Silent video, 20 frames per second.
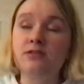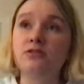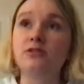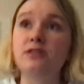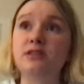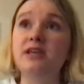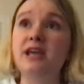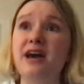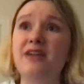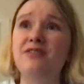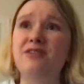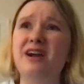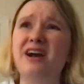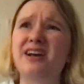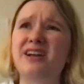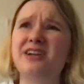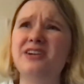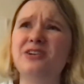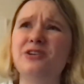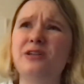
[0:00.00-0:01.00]
Yeah, they're not
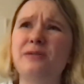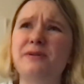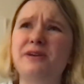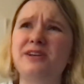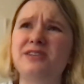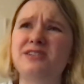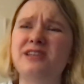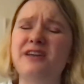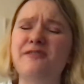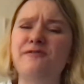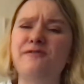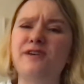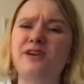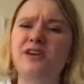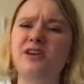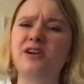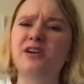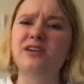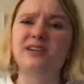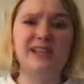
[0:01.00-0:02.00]
going to do that because they
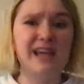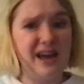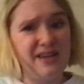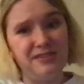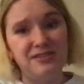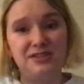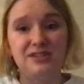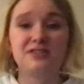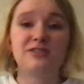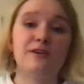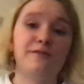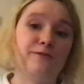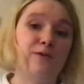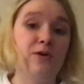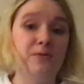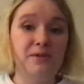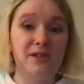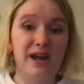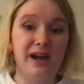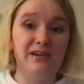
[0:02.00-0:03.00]
figured, yeah, this is the
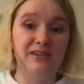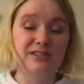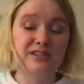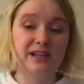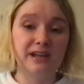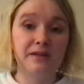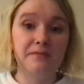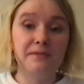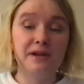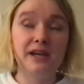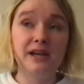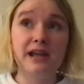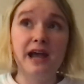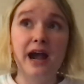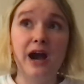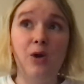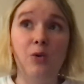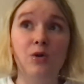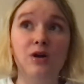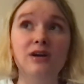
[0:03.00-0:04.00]
formula how it's going to be
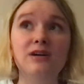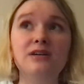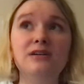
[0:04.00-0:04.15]
now.